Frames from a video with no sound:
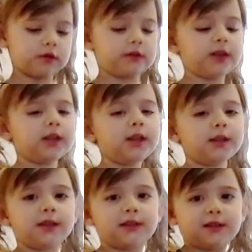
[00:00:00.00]
just like
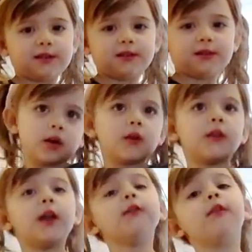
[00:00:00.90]
this.
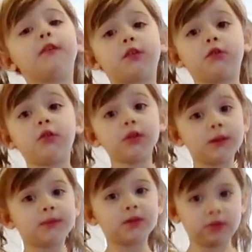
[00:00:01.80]
Then you ask a
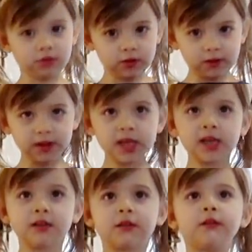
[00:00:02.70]
grown-up to turn on the heat.